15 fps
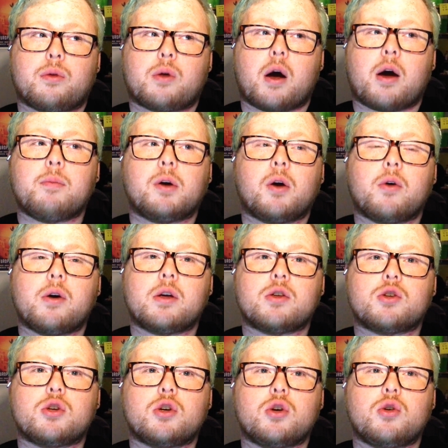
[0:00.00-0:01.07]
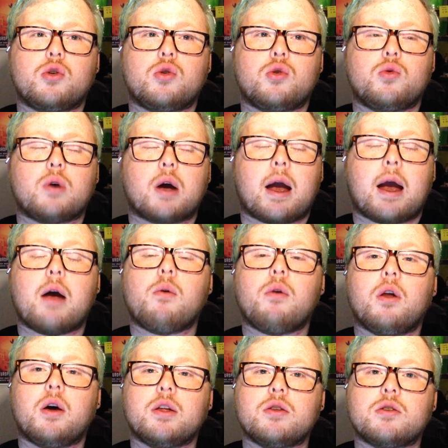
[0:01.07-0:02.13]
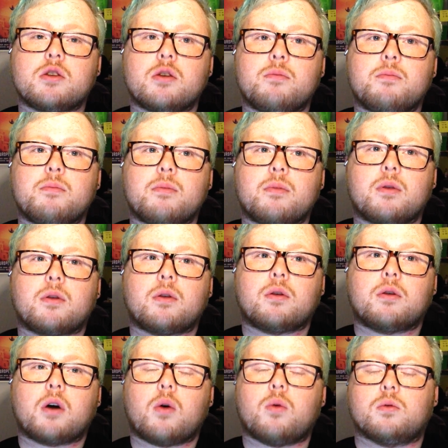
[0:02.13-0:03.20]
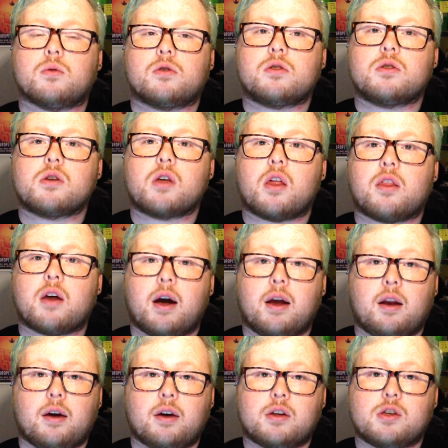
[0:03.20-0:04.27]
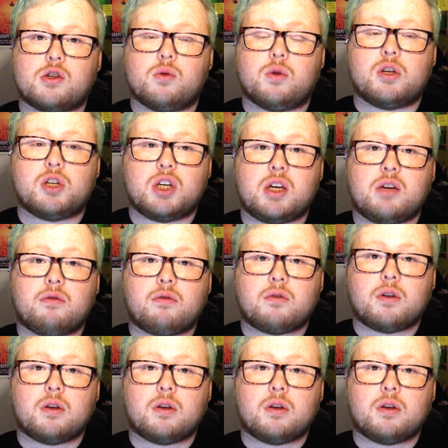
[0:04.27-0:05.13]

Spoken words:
I'm going to outline some goals that I'd like to achieve.